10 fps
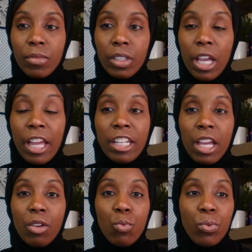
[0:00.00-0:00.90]
And
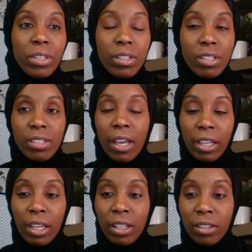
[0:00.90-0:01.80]
then the
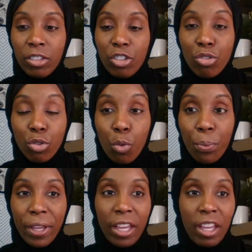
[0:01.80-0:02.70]
second group
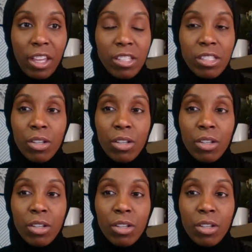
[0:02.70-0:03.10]
is